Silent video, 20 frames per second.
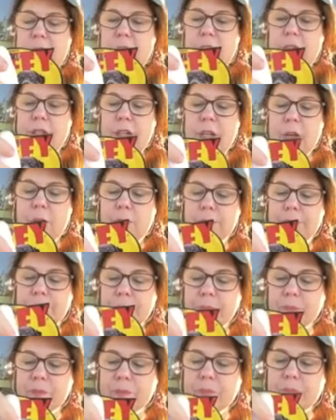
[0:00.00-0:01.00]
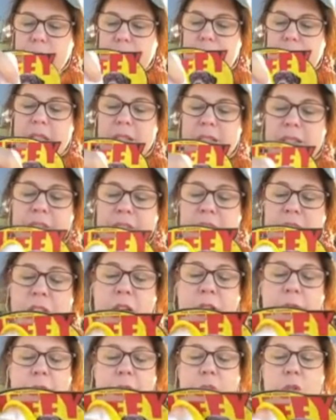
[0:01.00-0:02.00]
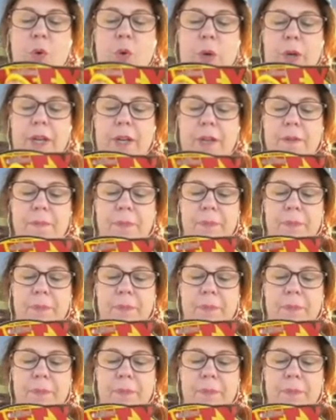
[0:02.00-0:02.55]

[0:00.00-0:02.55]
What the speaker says: So this is a Tuffy toy.